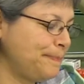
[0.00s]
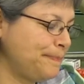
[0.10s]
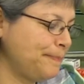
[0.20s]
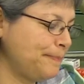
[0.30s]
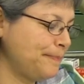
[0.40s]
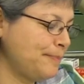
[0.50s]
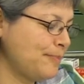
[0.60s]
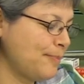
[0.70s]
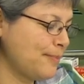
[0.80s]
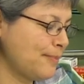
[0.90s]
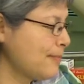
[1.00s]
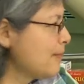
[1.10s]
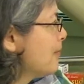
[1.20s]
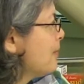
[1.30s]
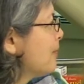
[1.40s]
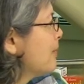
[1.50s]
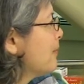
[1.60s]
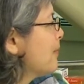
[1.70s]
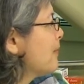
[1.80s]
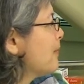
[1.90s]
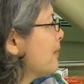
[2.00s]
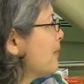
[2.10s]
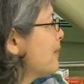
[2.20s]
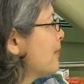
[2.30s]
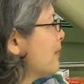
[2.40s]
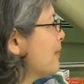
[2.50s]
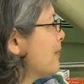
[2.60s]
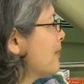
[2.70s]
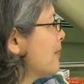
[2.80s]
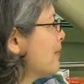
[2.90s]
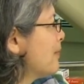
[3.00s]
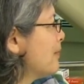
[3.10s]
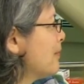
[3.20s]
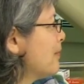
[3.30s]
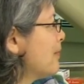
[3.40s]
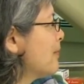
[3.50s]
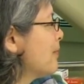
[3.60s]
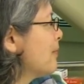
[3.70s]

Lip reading: [no speech]